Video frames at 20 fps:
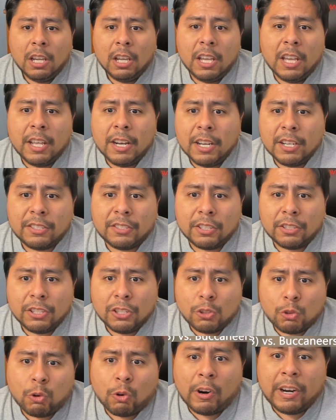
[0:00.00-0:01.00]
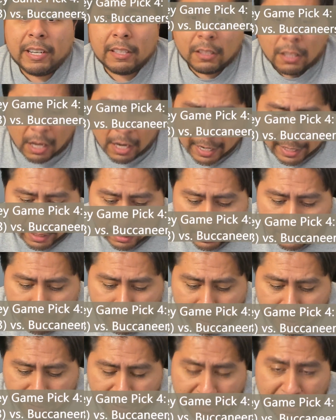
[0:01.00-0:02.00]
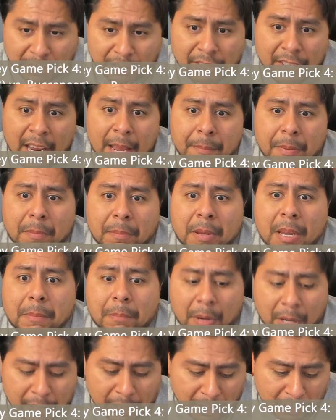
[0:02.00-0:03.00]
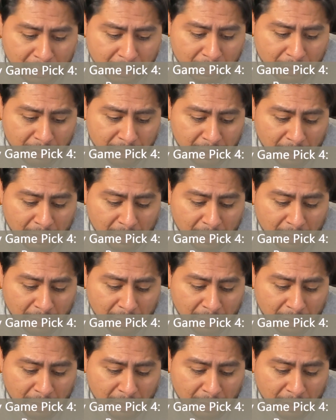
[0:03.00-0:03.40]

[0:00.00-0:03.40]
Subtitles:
it is the Detroit Lions versus the Tampa Bay Buccaneers.